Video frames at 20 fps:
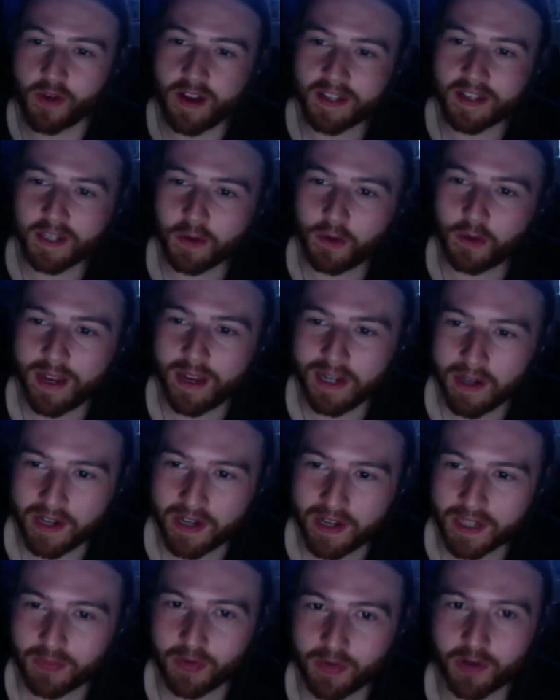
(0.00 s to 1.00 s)
So it'll be a nice
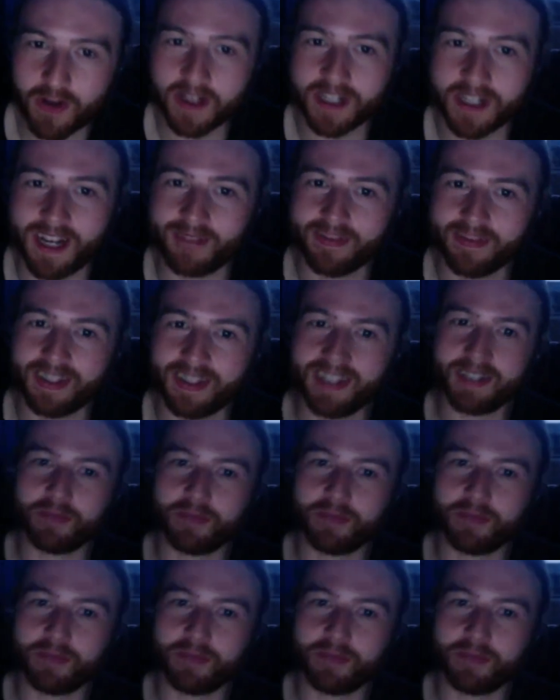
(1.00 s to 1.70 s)
progression after this one.